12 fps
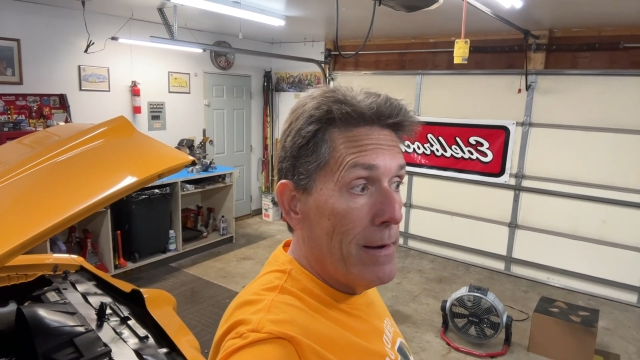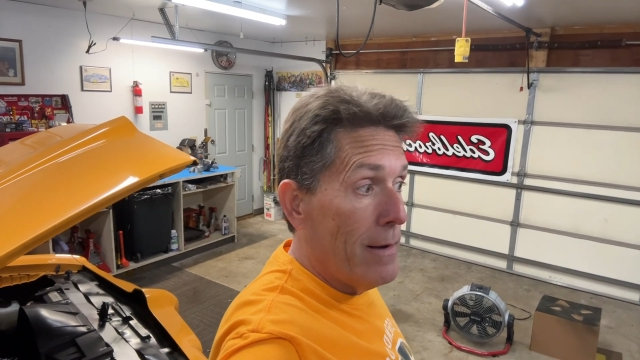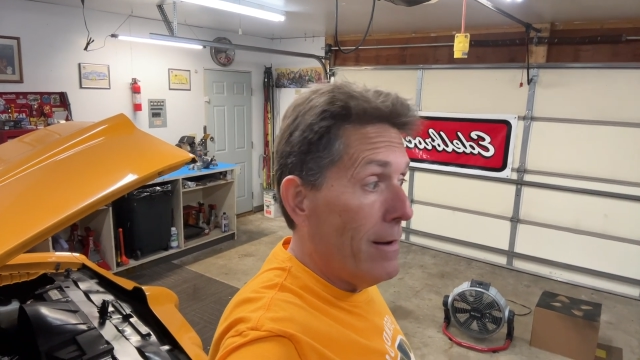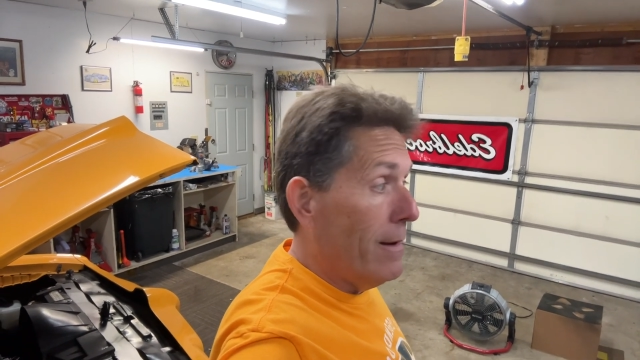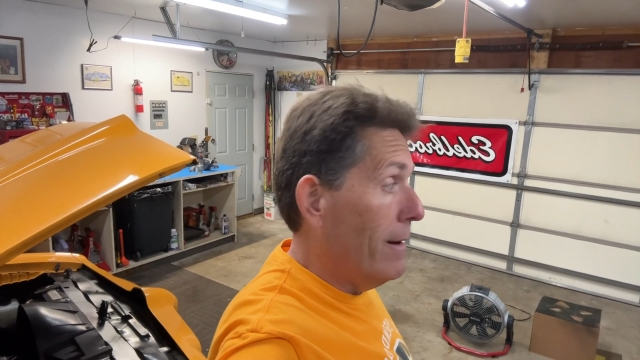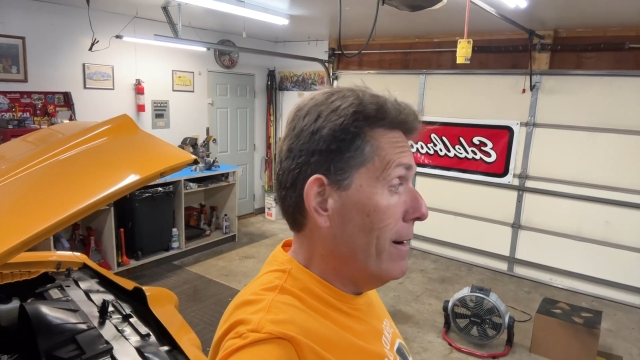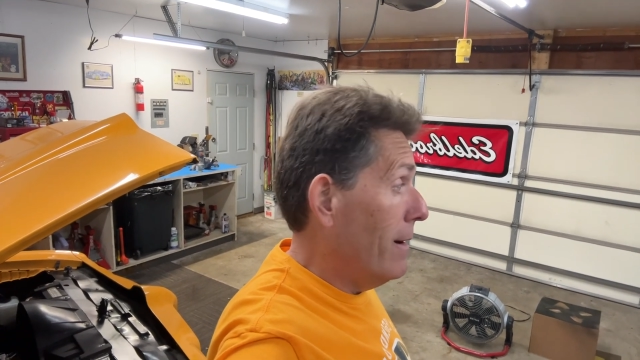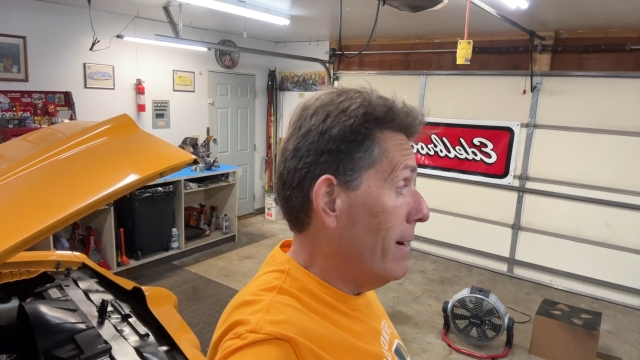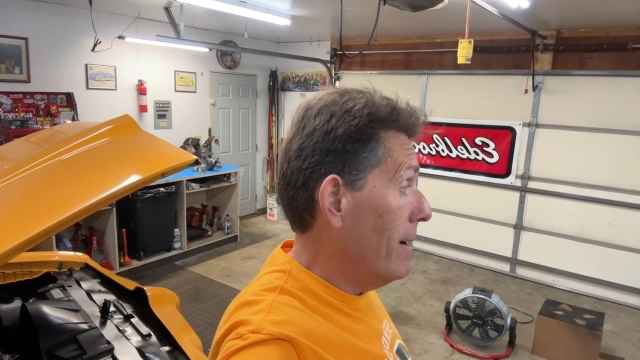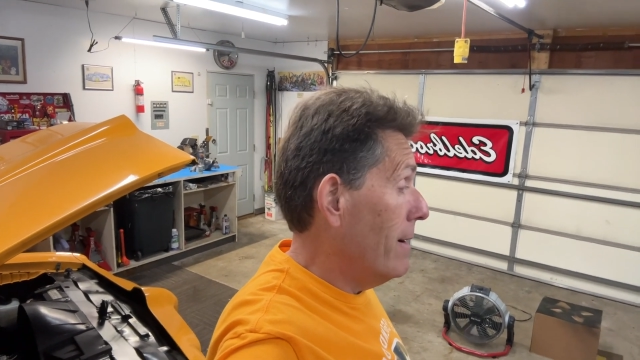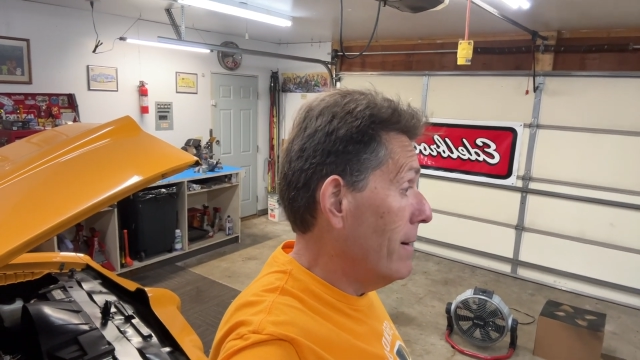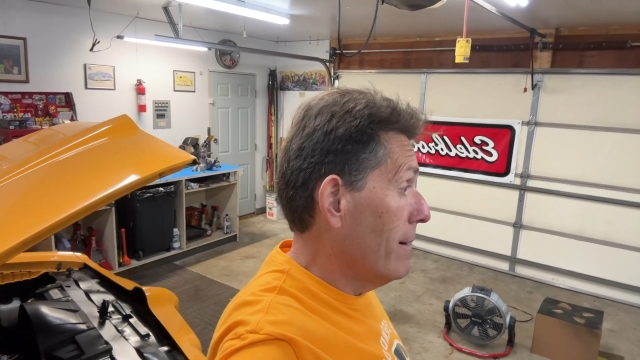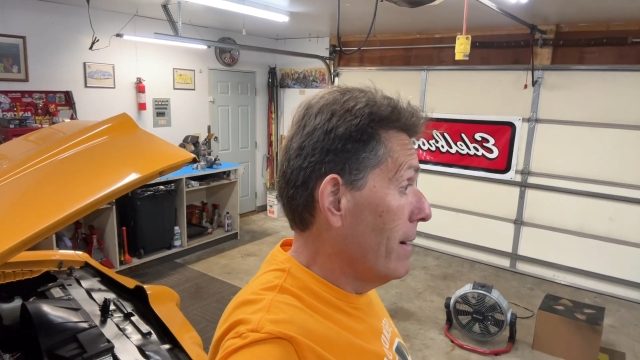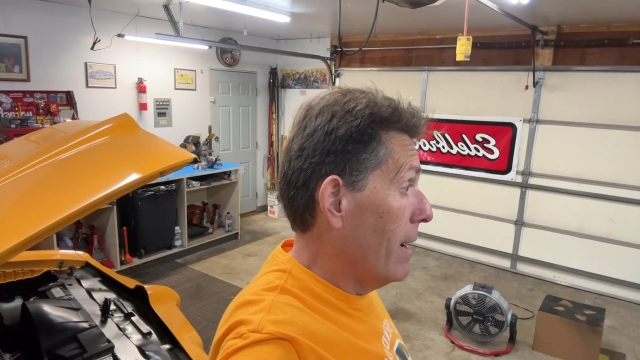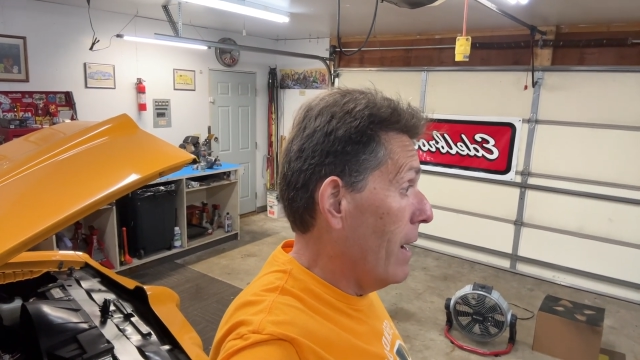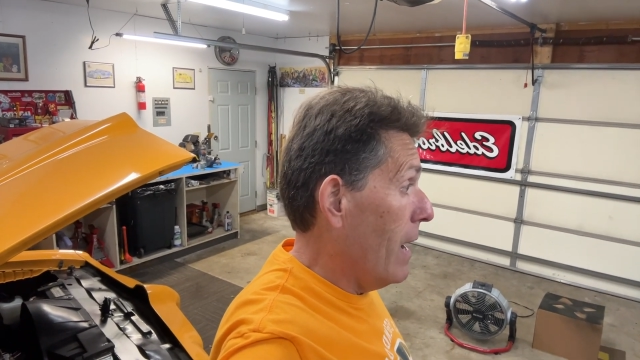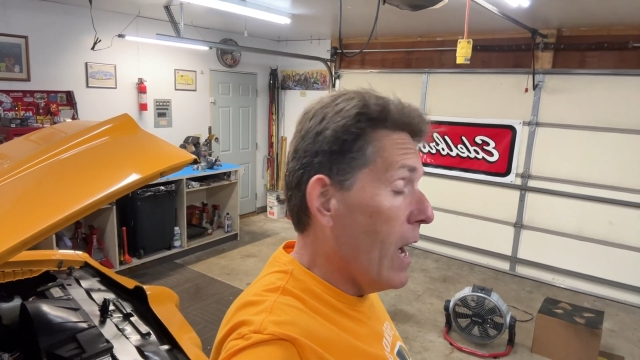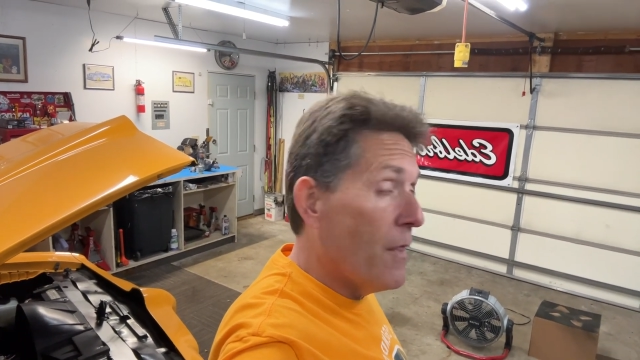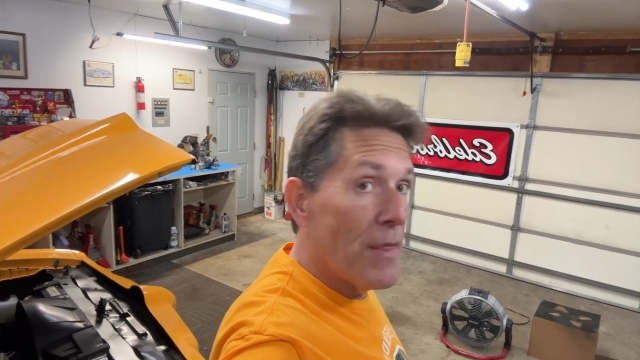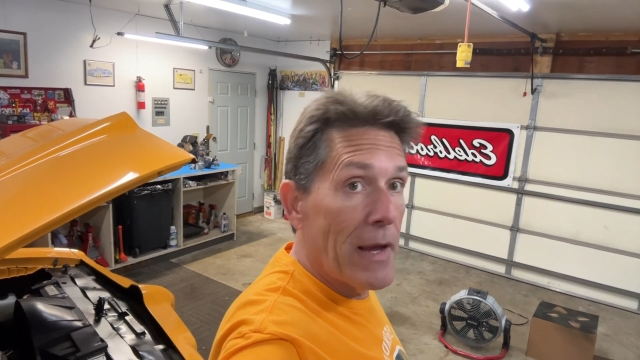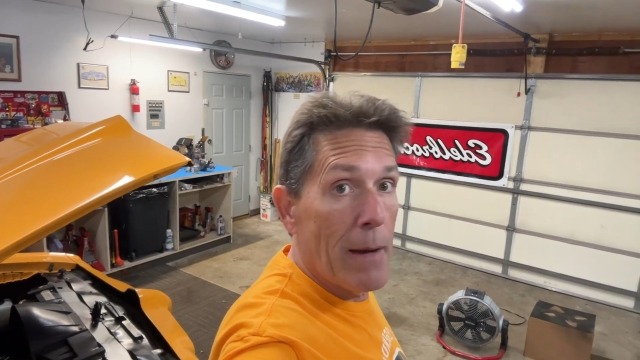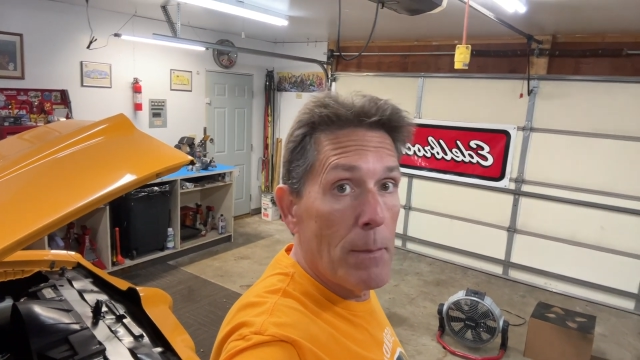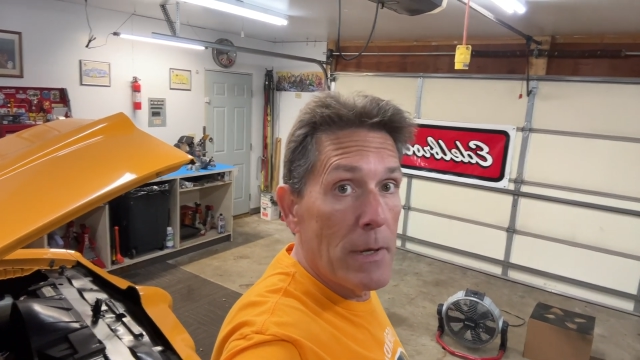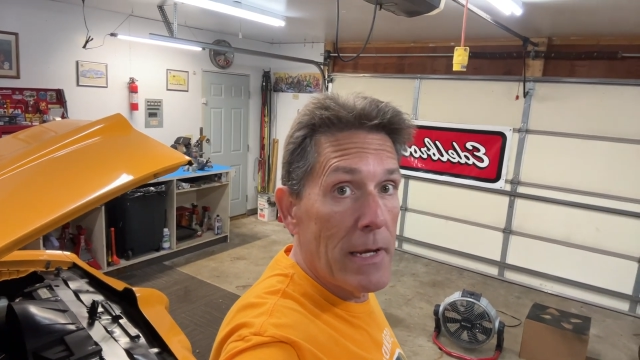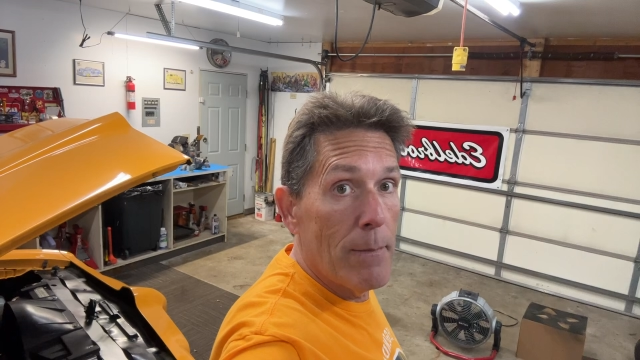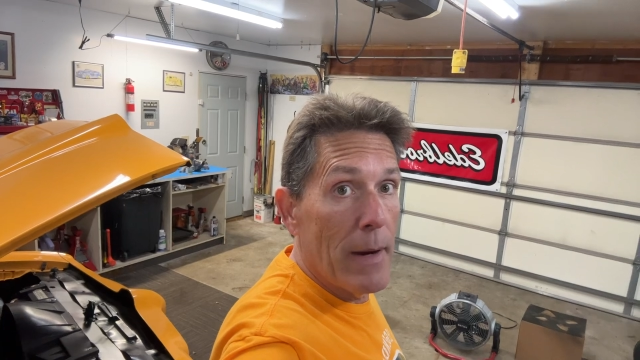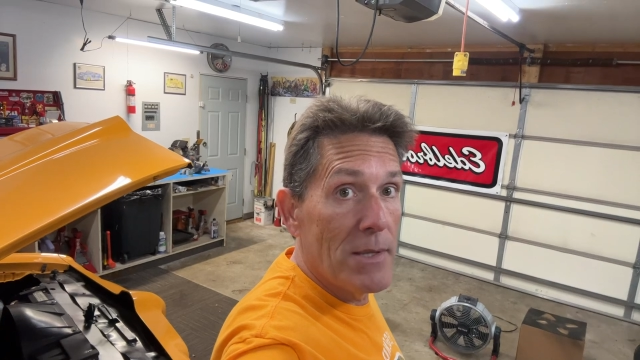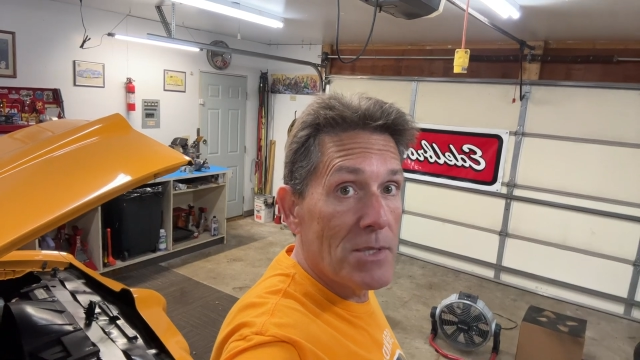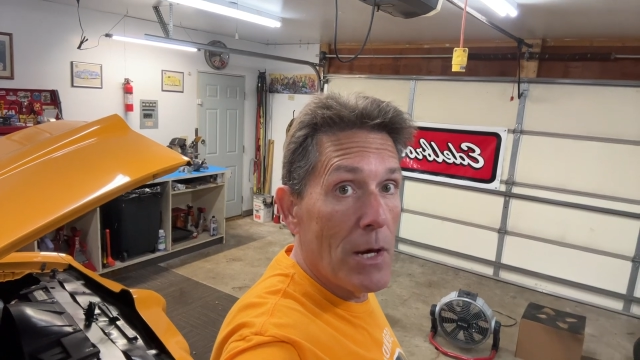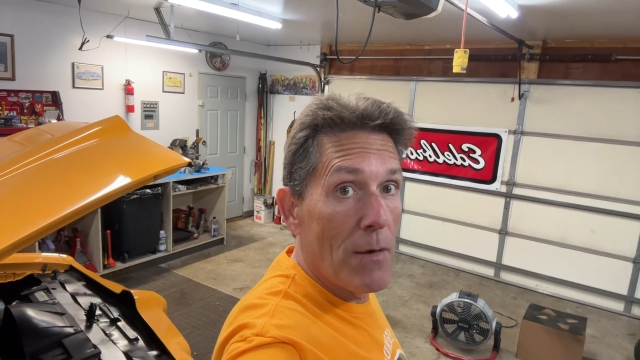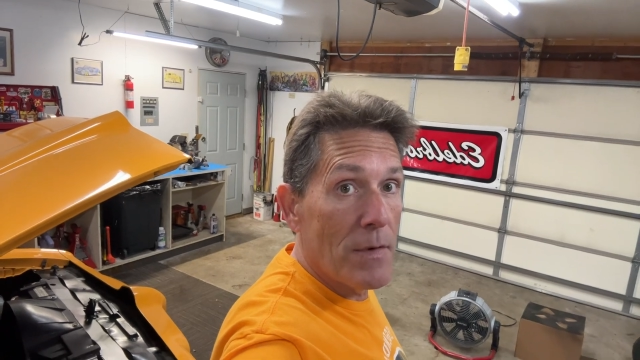and I think I'm going to give myself